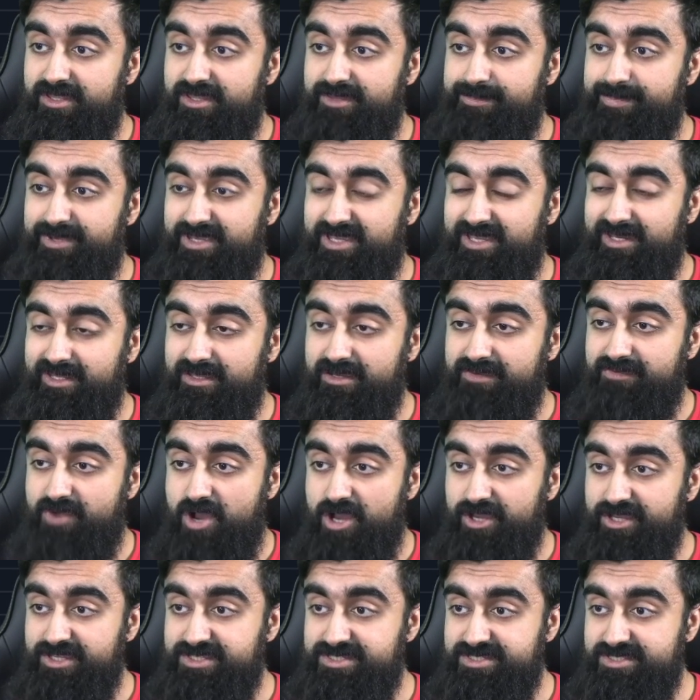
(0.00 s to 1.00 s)
beginning of
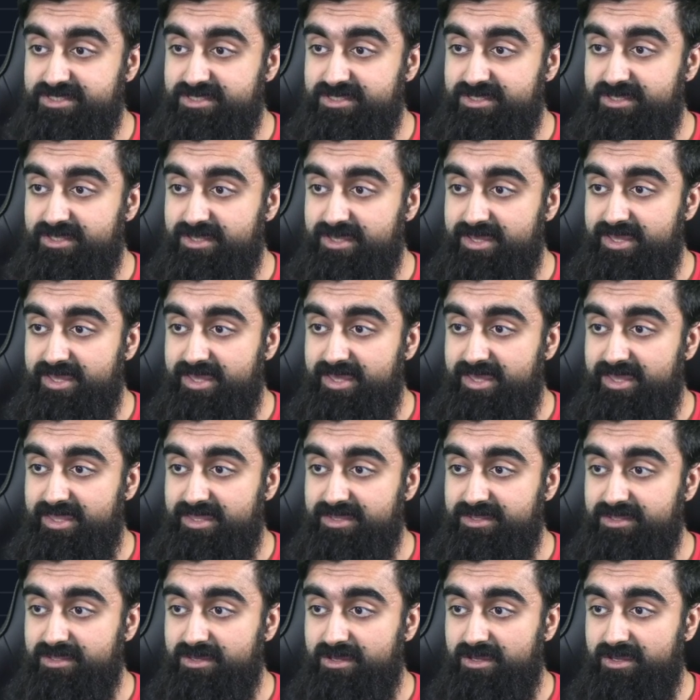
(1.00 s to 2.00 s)
August,
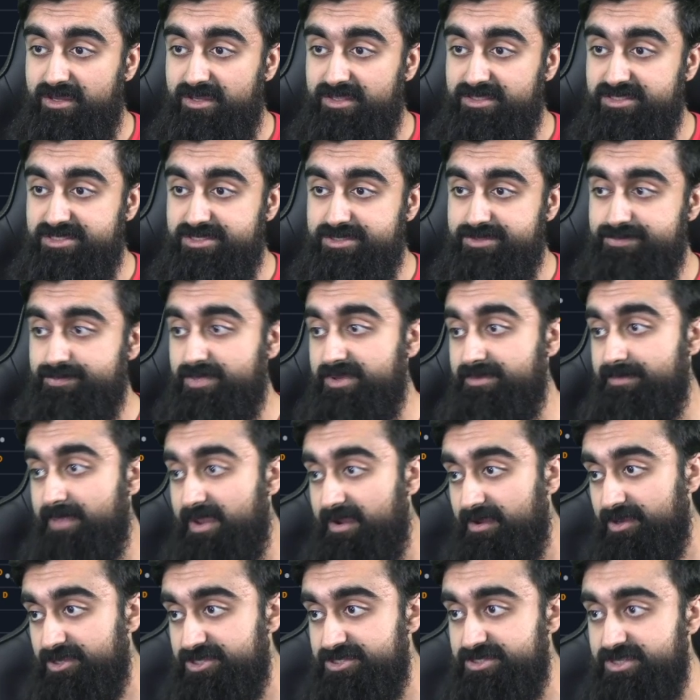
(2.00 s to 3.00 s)
and it's been
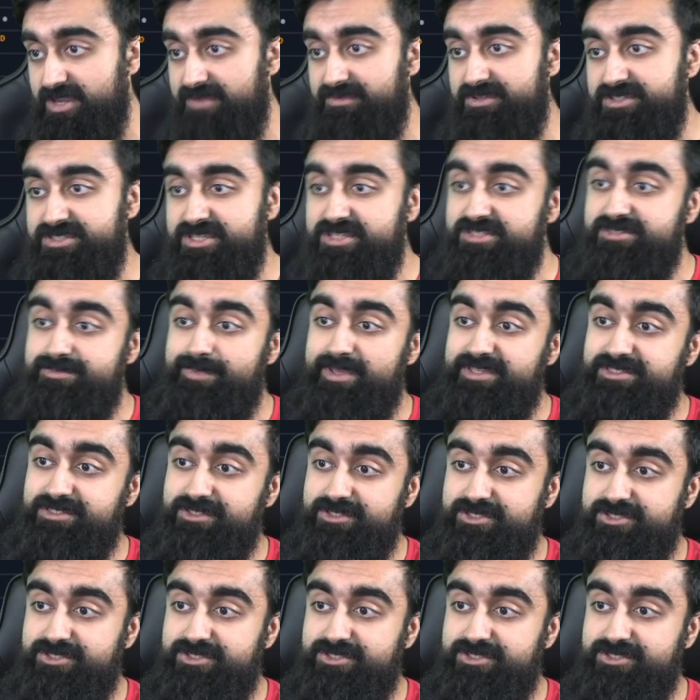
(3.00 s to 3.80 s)
bearish ever since, basically.